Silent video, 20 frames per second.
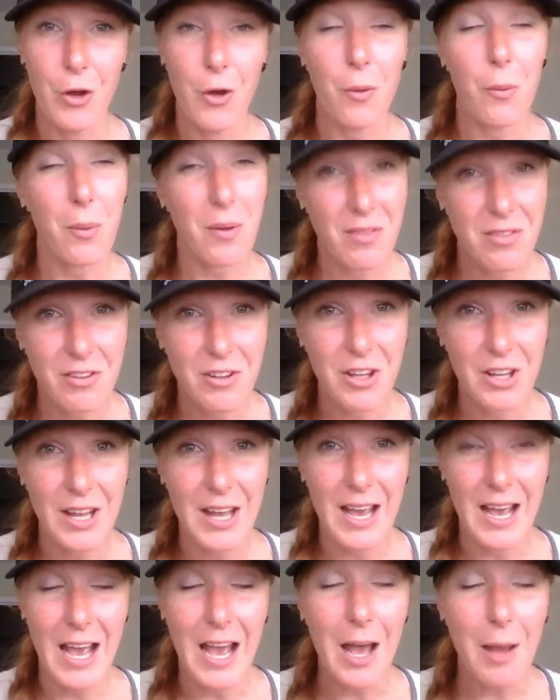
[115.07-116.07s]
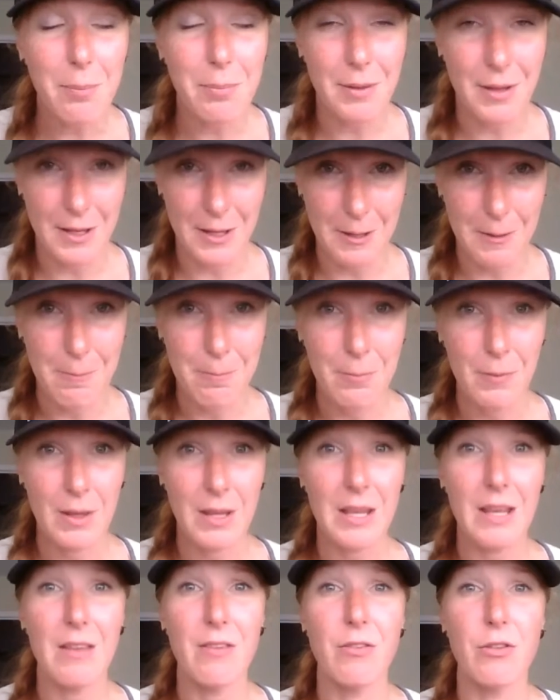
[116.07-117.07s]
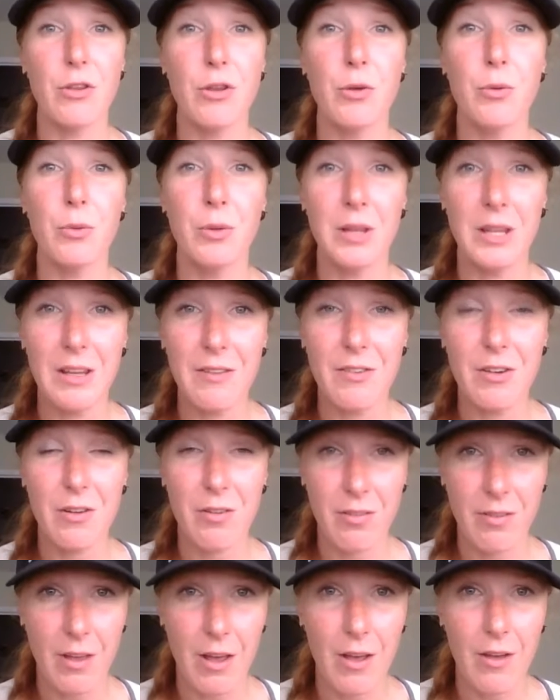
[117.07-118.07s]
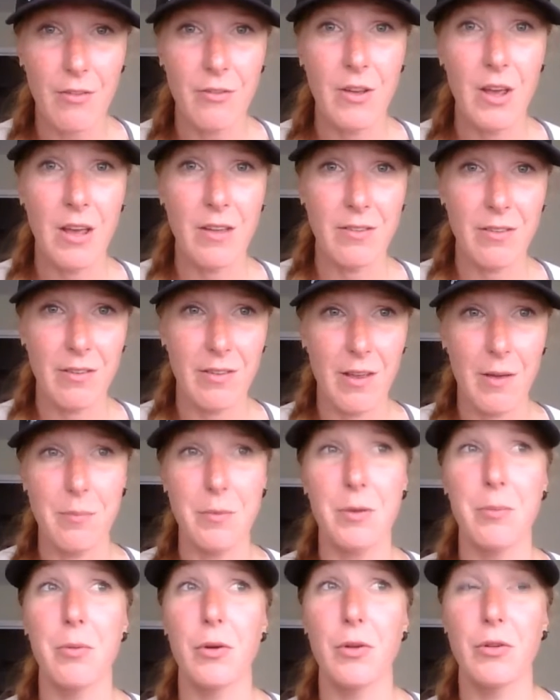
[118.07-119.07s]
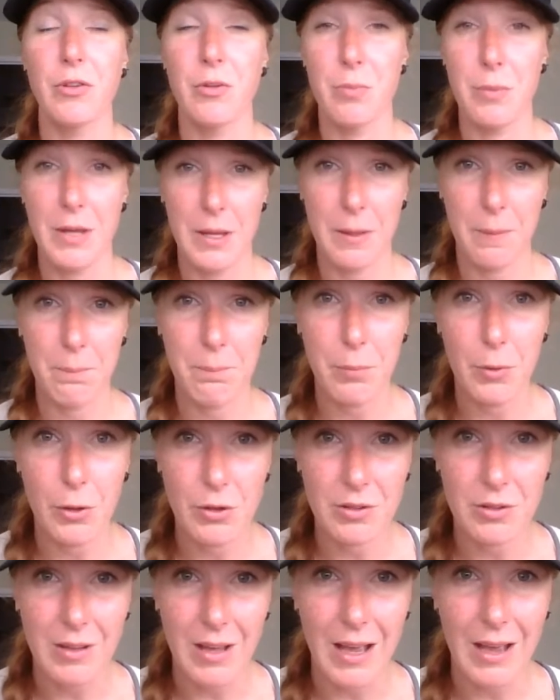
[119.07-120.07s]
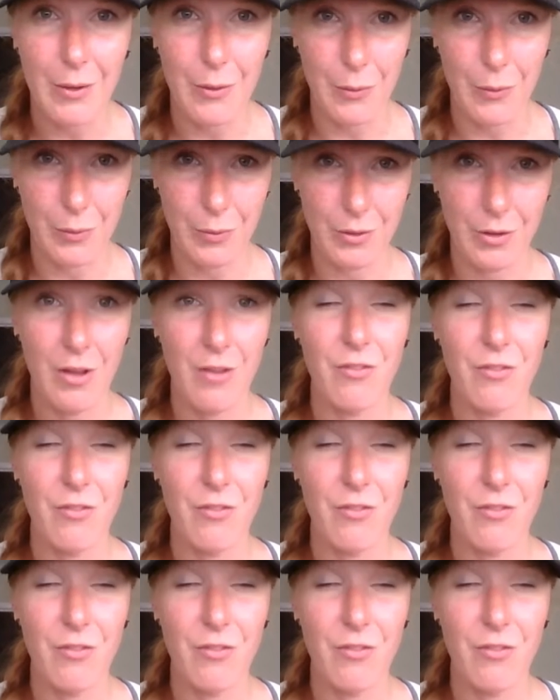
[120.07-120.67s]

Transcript: What's going to happen is you leave yourself susceptible to being burnt out,